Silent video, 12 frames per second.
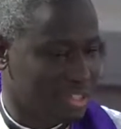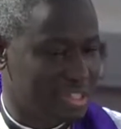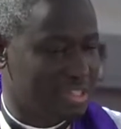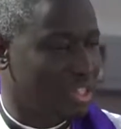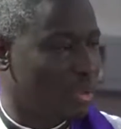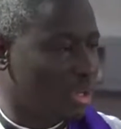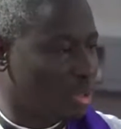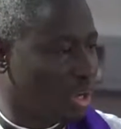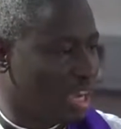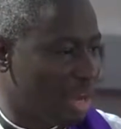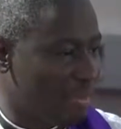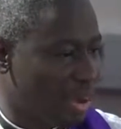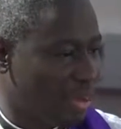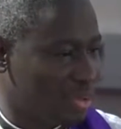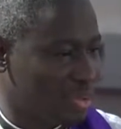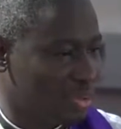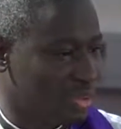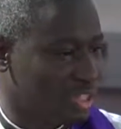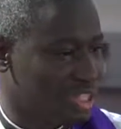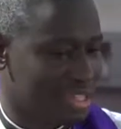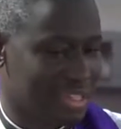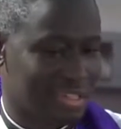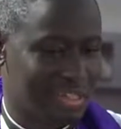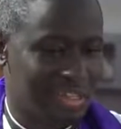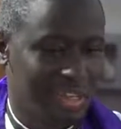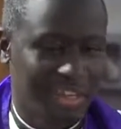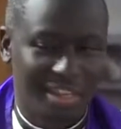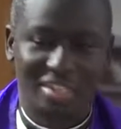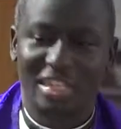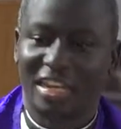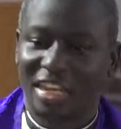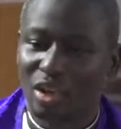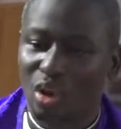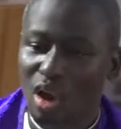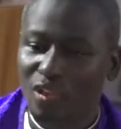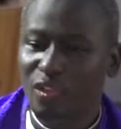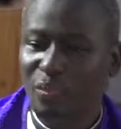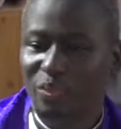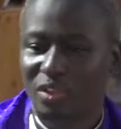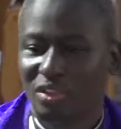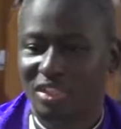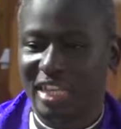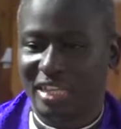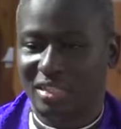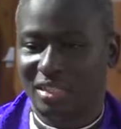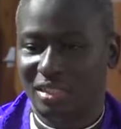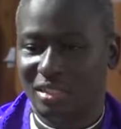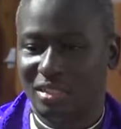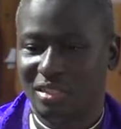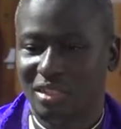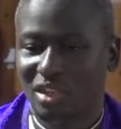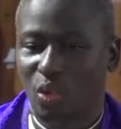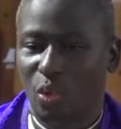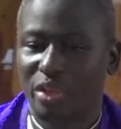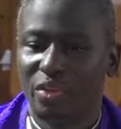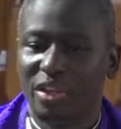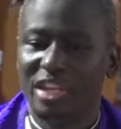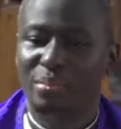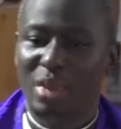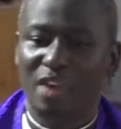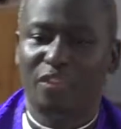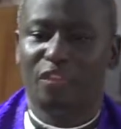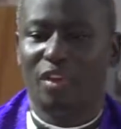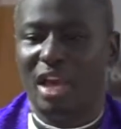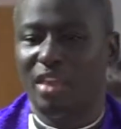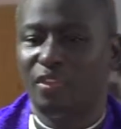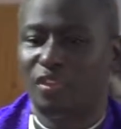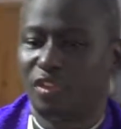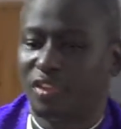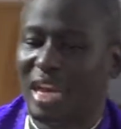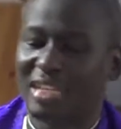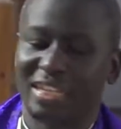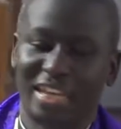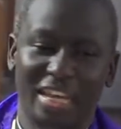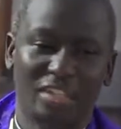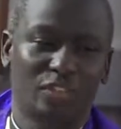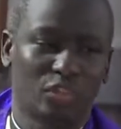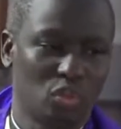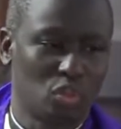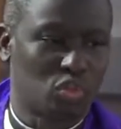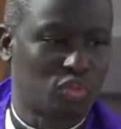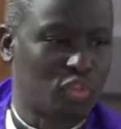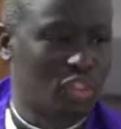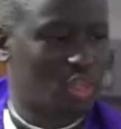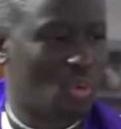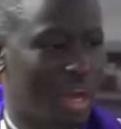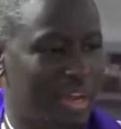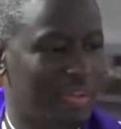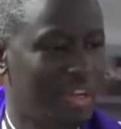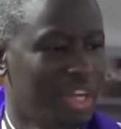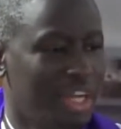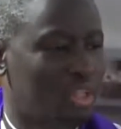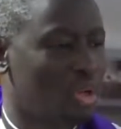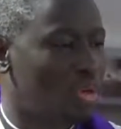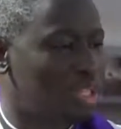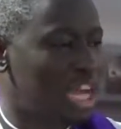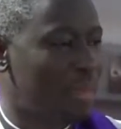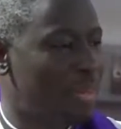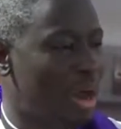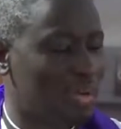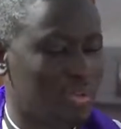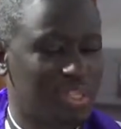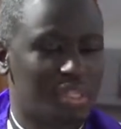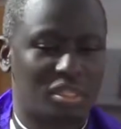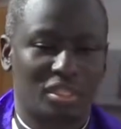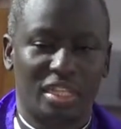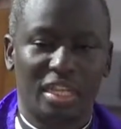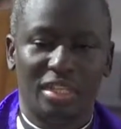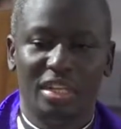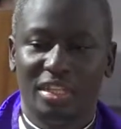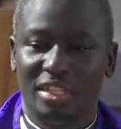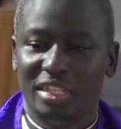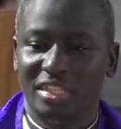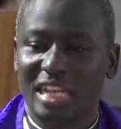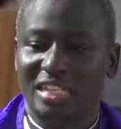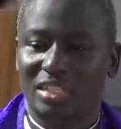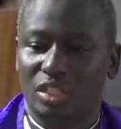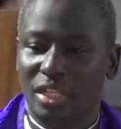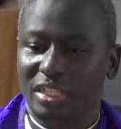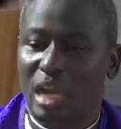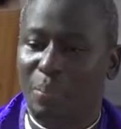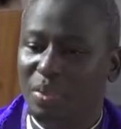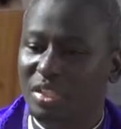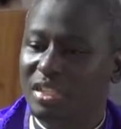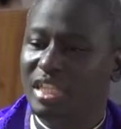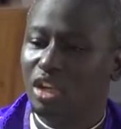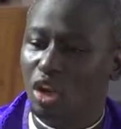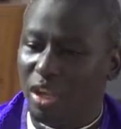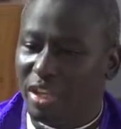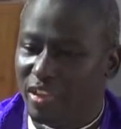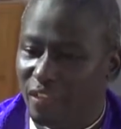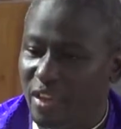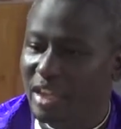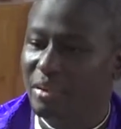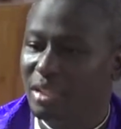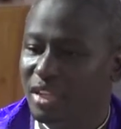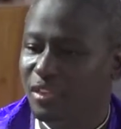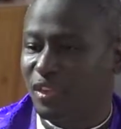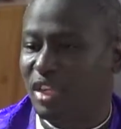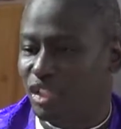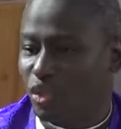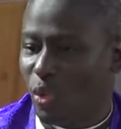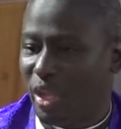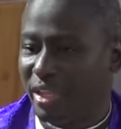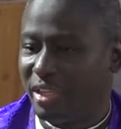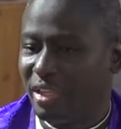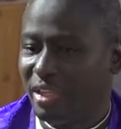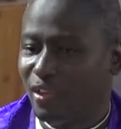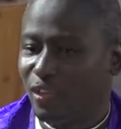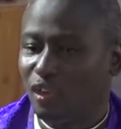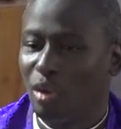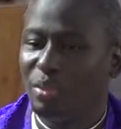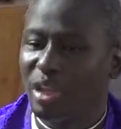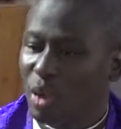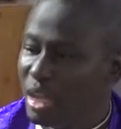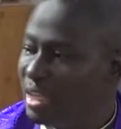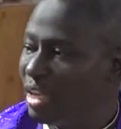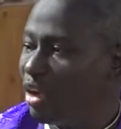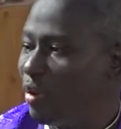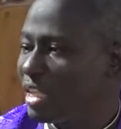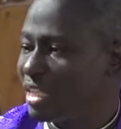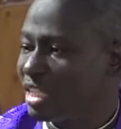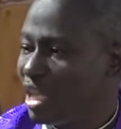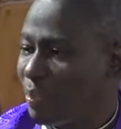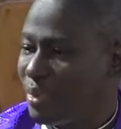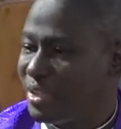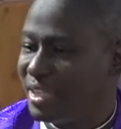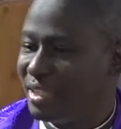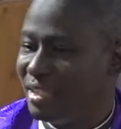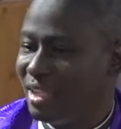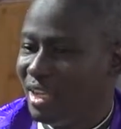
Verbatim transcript: This king we are talking about, Jesus. He's the king of justice. When you read Matthew 5 38 through 41, it talks about this. The, Jesus interprets the law in a very different way from the way the law was interpreted.